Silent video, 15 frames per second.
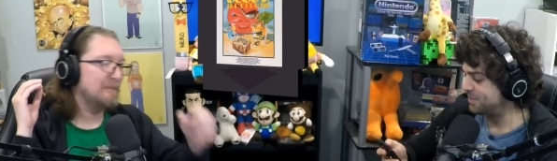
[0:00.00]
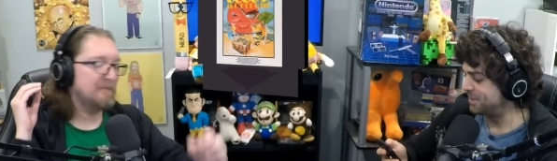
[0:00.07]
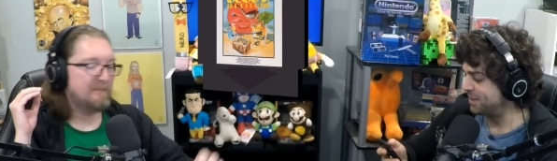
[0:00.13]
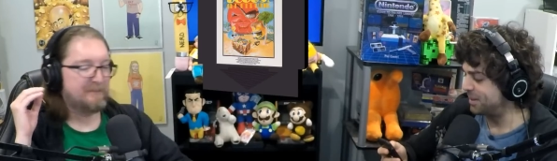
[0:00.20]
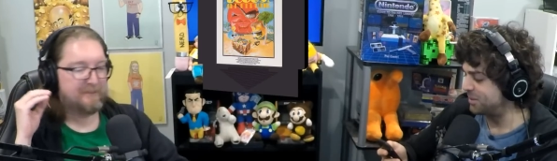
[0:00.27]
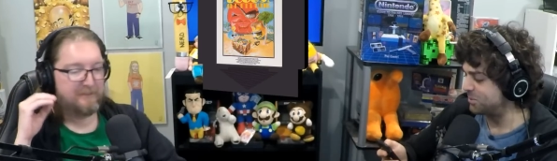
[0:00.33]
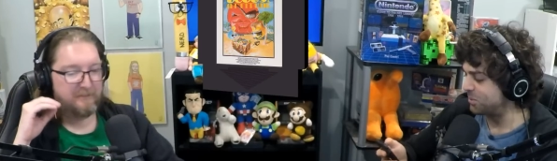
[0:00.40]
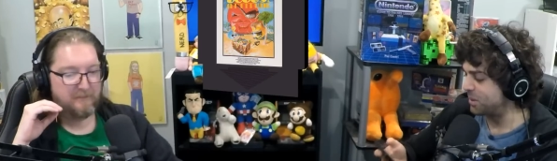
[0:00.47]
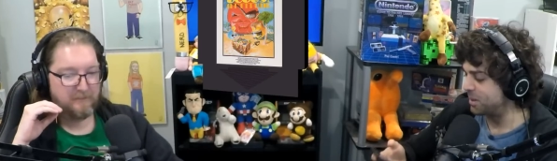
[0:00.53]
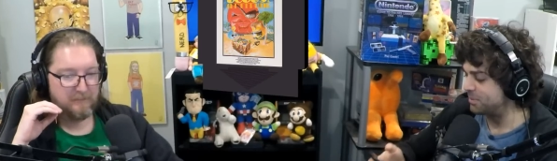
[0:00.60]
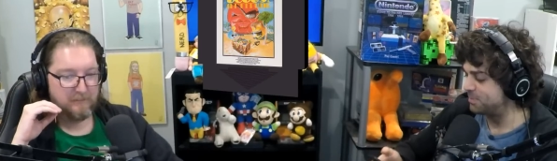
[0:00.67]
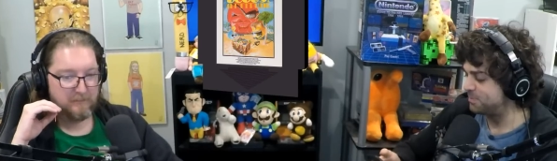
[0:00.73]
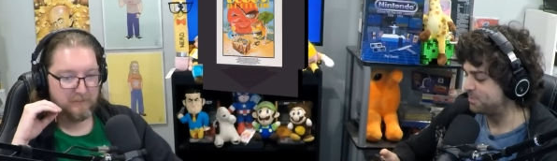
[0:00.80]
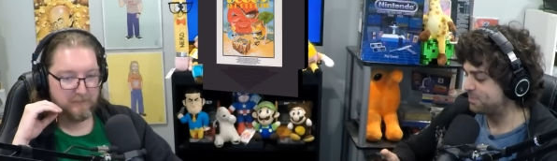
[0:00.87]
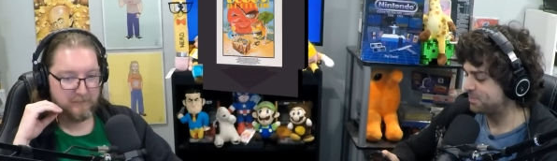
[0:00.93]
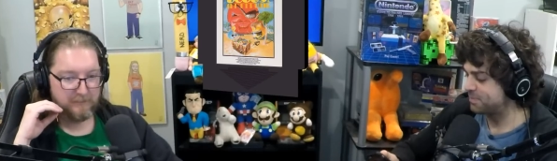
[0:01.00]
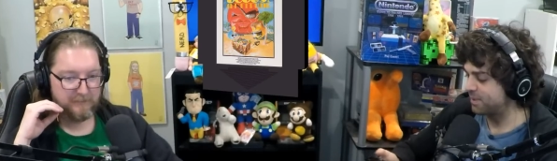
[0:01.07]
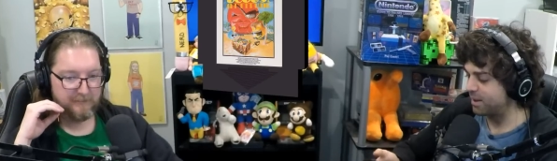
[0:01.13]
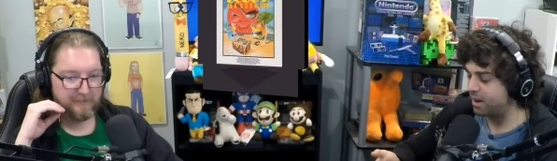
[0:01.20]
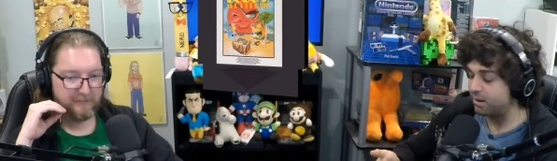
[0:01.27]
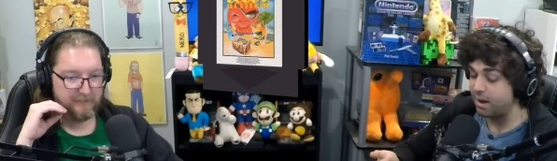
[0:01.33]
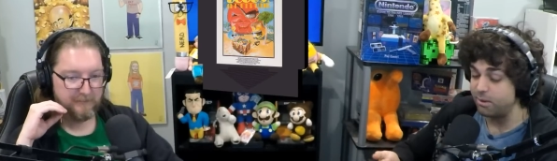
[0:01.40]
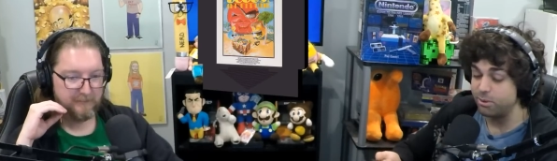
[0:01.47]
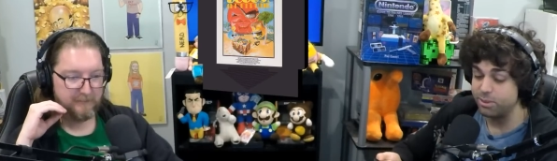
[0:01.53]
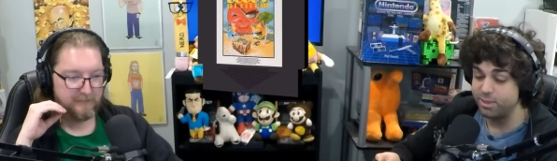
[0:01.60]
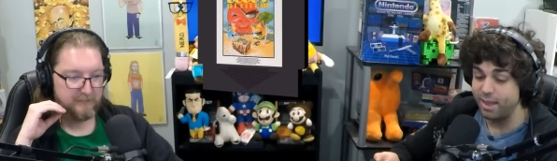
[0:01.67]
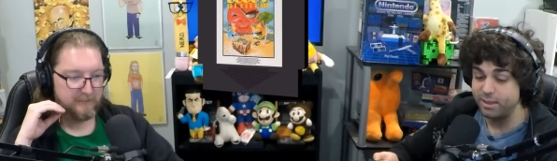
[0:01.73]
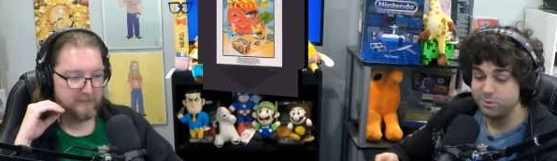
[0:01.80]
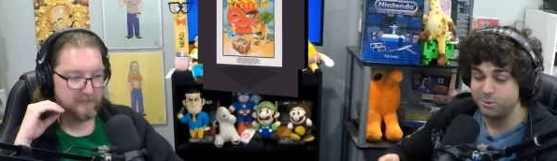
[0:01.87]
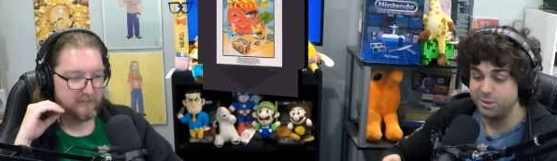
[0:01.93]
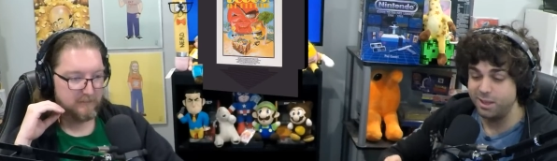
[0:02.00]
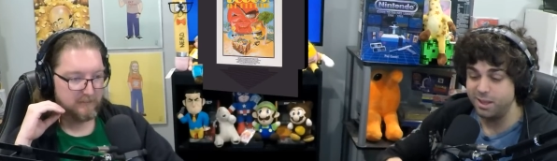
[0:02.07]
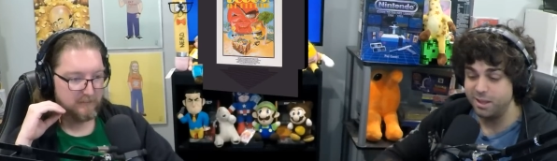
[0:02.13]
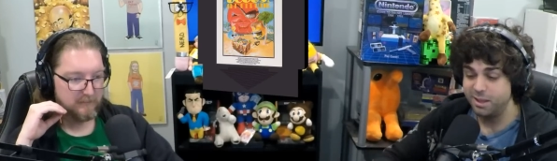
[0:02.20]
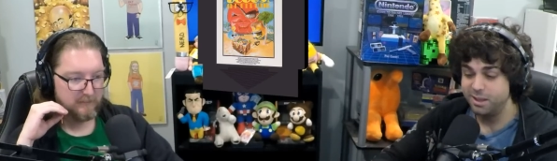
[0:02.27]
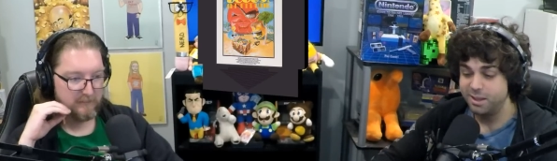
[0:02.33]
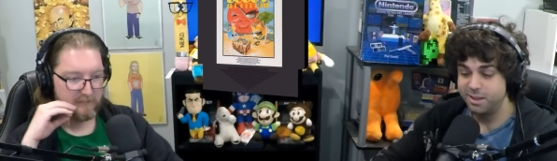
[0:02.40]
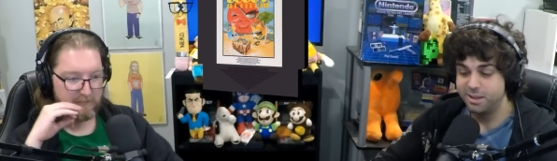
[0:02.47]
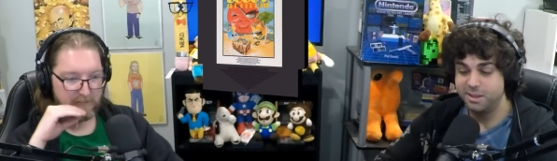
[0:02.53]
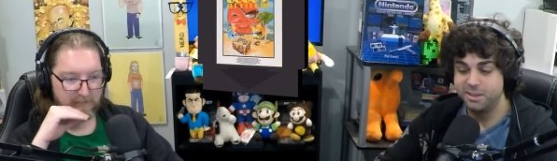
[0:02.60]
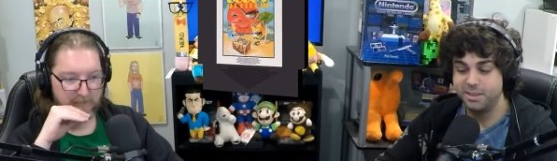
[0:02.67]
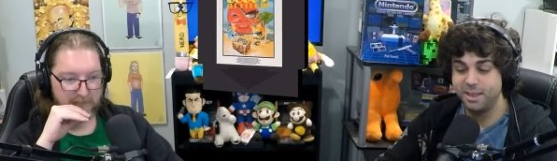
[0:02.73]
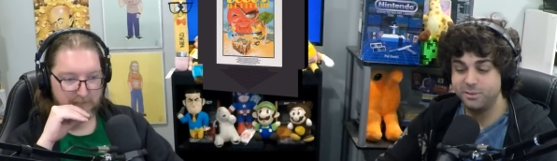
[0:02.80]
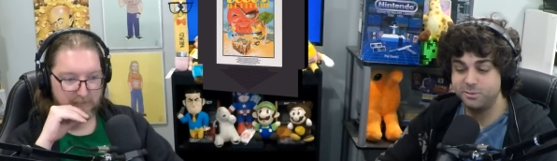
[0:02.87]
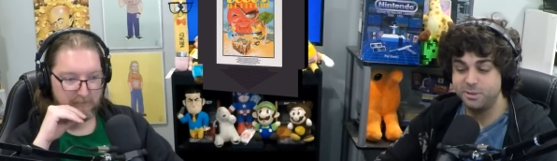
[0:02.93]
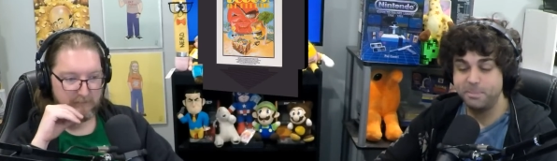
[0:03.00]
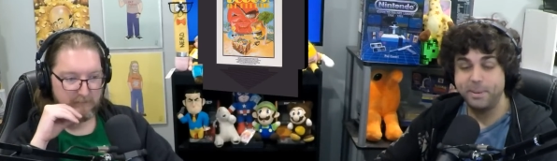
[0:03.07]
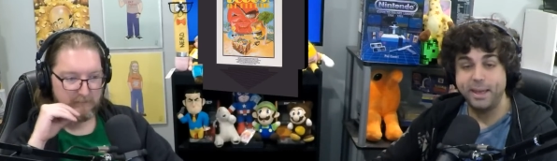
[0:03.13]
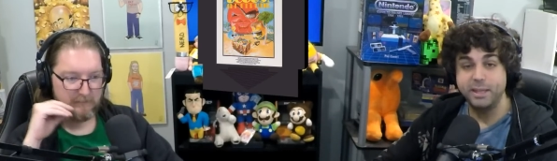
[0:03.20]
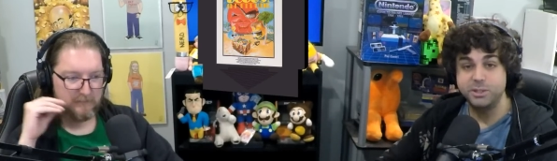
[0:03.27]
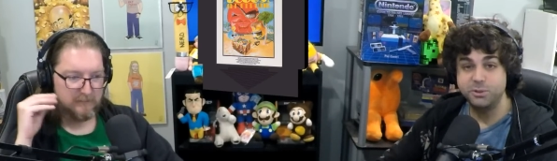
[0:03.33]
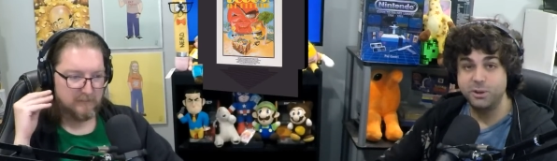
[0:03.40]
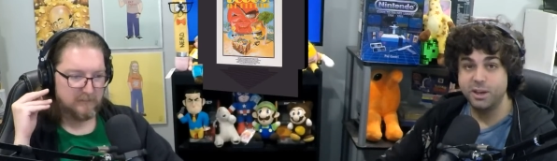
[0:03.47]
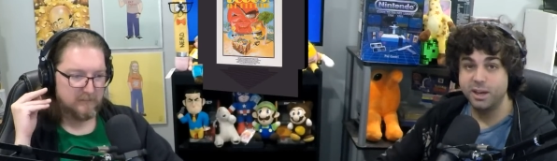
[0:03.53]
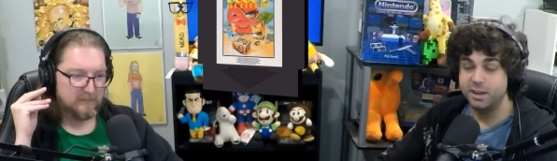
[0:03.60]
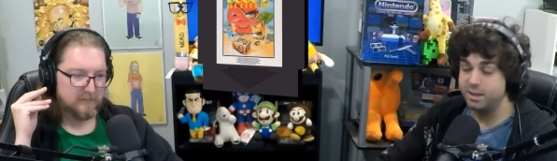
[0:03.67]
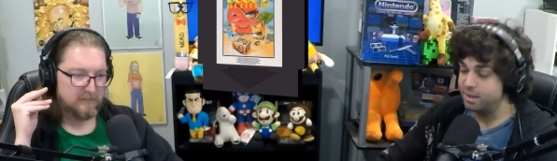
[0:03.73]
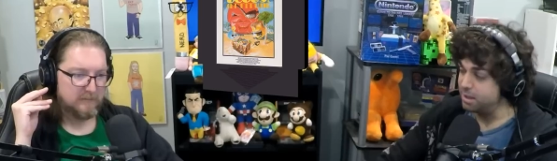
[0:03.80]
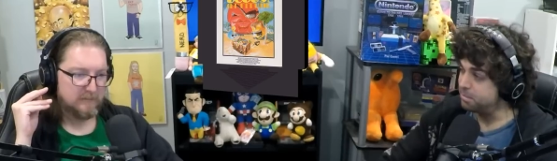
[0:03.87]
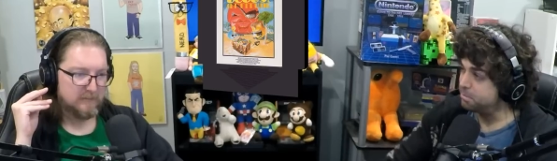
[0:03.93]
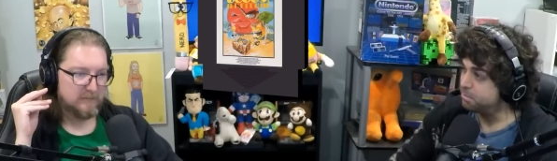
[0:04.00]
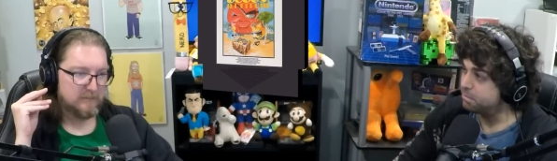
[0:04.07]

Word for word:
Speaker 1: as well. All right. Well, thanks for the thanks for the Patreon uh,